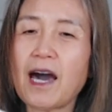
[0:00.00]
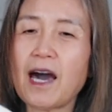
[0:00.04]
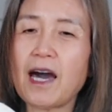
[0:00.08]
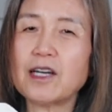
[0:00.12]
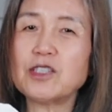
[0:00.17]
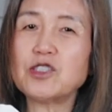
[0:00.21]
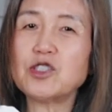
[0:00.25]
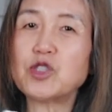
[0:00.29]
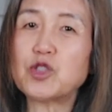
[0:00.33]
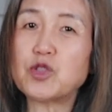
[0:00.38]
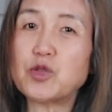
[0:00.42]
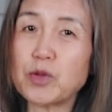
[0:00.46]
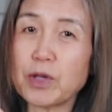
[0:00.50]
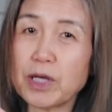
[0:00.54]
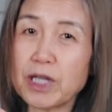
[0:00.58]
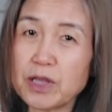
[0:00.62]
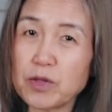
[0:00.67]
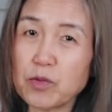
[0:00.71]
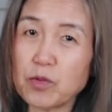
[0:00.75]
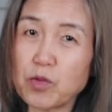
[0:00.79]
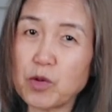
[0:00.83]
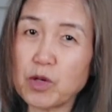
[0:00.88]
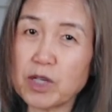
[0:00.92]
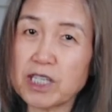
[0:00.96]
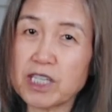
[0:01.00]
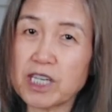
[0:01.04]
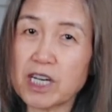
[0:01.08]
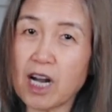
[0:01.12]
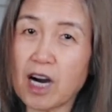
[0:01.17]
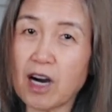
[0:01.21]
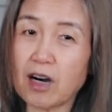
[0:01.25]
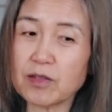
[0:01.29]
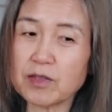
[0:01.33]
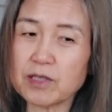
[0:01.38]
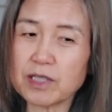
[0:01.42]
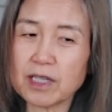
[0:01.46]
and drain the water
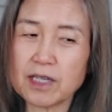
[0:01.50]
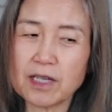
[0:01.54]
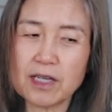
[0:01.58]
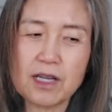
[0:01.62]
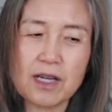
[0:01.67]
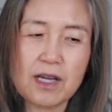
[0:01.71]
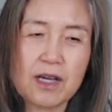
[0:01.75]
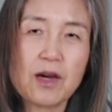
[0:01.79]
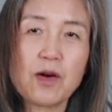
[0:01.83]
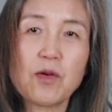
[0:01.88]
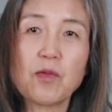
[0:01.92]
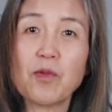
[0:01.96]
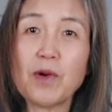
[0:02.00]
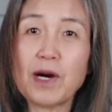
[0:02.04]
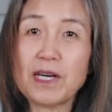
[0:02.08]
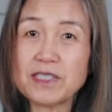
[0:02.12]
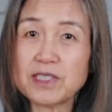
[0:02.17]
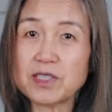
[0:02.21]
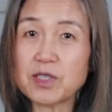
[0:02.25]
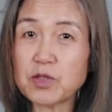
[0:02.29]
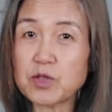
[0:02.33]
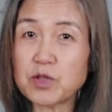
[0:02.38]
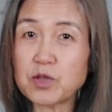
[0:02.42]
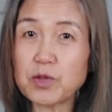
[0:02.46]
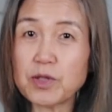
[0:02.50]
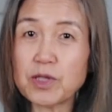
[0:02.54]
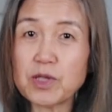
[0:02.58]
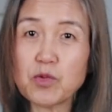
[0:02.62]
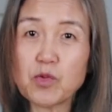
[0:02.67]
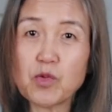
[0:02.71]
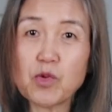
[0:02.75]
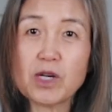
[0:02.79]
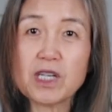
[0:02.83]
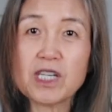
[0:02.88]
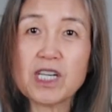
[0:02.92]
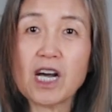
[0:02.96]
out. Once you drain the
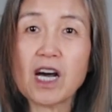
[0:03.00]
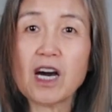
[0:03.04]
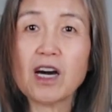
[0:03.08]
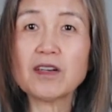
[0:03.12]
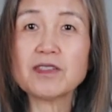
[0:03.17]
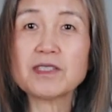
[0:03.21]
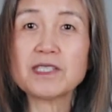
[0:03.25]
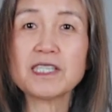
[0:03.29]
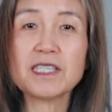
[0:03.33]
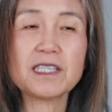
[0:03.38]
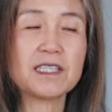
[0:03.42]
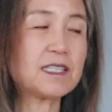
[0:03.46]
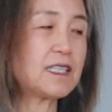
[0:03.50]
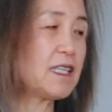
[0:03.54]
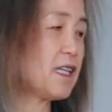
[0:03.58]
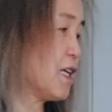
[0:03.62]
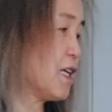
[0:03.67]
water out,